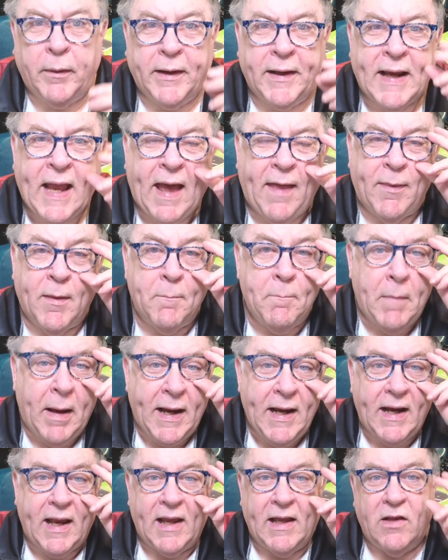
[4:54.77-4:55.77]
But yeah, the
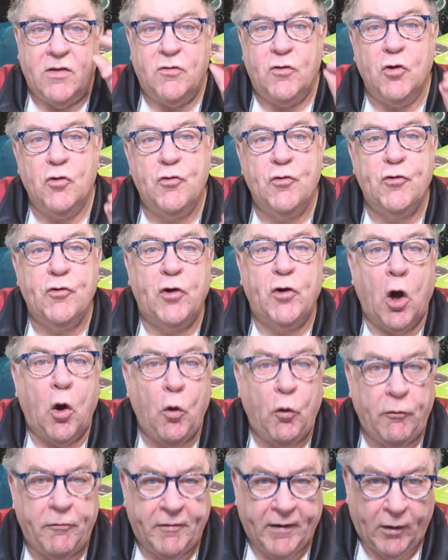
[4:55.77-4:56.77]
make is
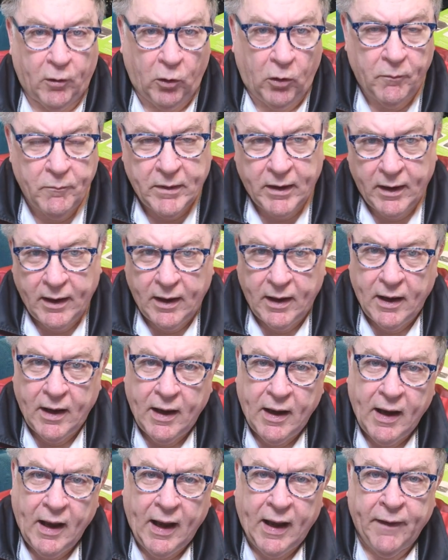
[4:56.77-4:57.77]
Scoville.
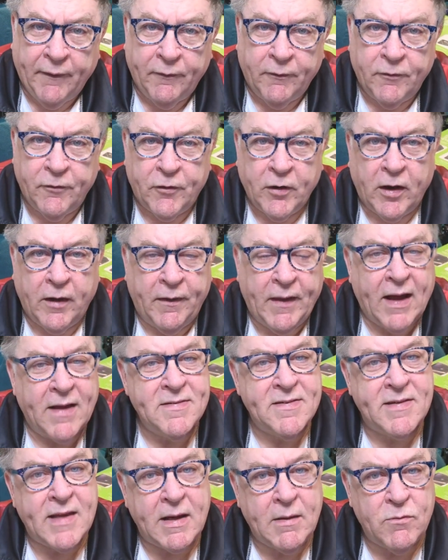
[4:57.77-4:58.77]
And
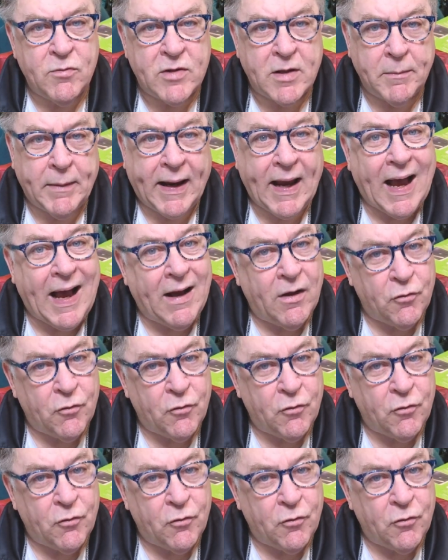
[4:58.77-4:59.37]
that seems to be